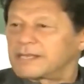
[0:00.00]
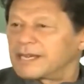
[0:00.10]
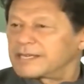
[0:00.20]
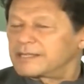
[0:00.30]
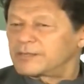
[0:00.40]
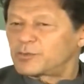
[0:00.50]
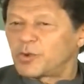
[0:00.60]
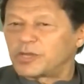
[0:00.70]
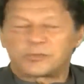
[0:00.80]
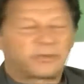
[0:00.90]
Pakistan
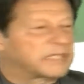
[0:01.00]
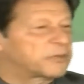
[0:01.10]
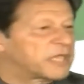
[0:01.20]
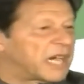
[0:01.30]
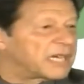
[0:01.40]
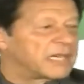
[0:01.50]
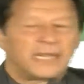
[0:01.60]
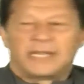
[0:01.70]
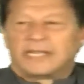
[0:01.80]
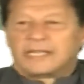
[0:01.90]
had squash players with
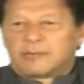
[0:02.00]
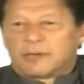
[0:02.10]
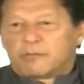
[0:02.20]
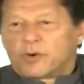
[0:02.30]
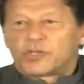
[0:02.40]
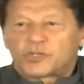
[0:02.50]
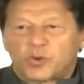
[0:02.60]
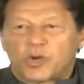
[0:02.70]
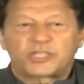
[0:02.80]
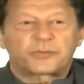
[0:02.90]
hard. There were
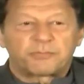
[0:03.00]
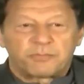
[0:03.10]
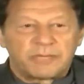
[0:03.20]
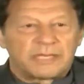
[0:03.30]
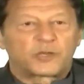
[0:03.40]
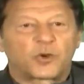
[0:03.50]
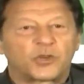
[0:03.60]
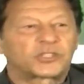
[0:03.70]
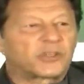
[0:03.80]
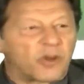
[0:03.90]
more squash
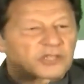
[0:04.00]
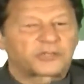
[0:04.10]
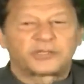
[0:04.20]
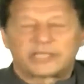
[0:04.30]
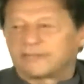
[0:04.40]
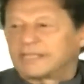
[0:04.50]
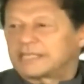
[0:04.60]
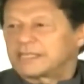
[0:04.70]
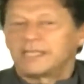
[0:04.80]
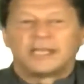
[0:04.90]
courts in Oxford
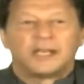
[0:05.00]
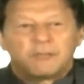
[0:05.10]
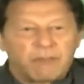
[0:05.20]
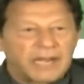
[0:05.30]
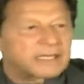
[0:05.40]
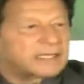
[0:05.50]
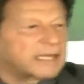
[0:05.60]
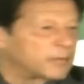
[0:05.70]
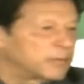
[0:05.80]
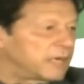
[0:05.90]
University.
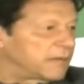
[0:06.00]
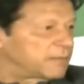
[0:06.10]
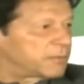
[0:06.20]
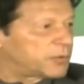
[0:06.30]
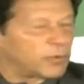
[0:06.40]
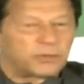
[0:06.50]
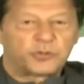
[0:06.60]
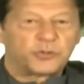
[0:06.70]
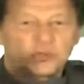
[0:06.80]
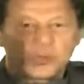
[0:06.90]
Pakistan had
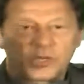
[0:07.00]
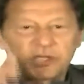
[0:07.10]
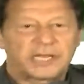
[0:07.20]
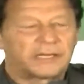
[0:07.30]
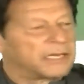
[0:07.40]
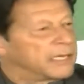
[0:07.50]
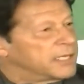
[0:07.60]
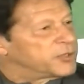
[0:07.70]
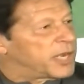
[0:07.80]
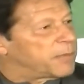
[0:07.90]
2 squash
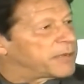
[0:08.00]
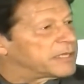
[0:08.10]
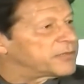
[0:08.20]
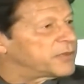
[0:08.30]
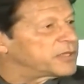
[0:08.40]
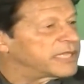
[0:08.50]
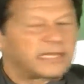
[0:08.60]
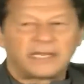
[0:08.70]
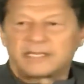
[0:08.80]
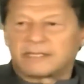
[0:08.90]
champions
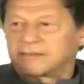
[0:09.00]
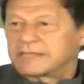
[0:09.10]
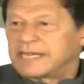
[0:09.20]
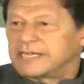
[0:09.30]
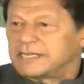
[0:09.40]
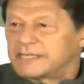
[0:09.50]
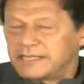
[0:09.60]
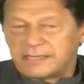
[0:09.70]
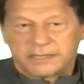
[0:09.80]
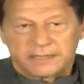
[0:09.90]
for 10
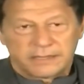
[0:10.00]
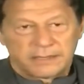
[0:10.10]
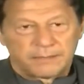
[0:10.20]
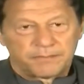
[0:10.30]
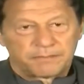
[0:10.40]
years each.